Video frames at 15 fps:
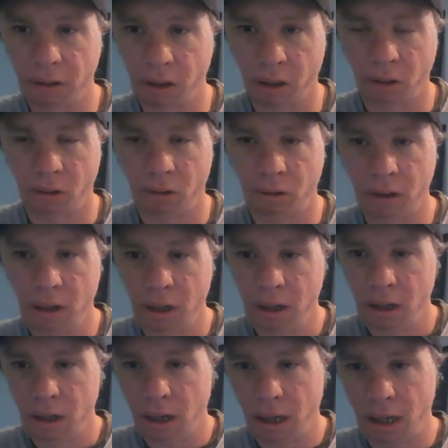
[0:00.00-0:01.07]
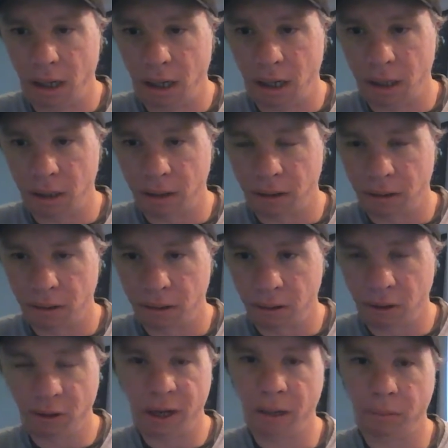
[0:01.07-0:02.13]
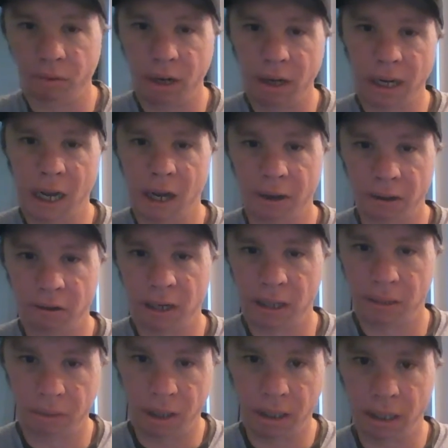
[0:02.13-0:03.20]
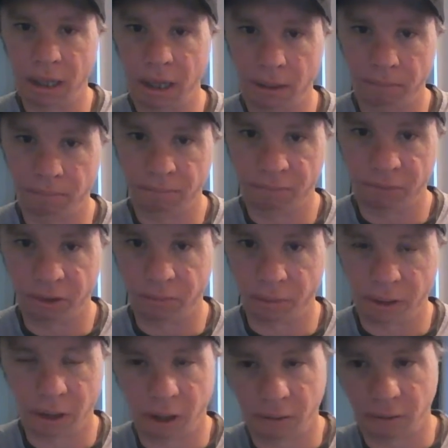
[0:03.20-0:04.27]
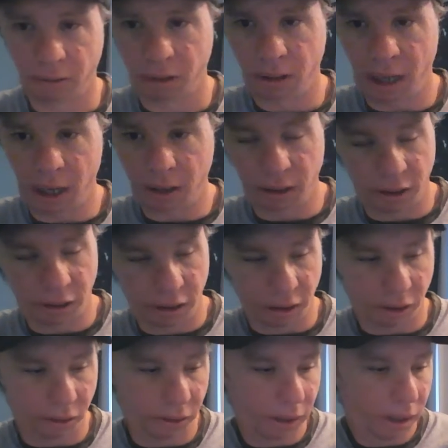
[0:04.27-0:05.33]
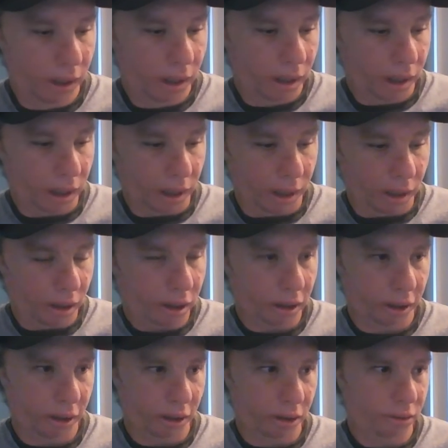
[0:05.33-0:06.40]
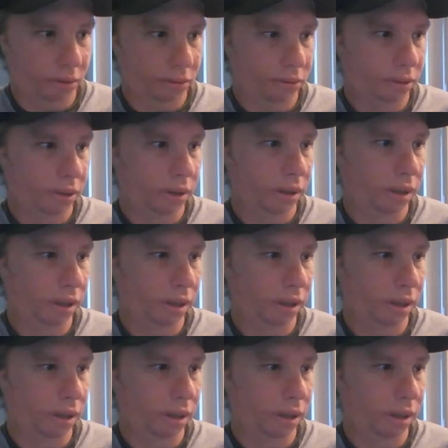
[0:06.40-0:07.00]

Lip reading: So they're trying to break out. They're trying to break a name for themselves out there. So also,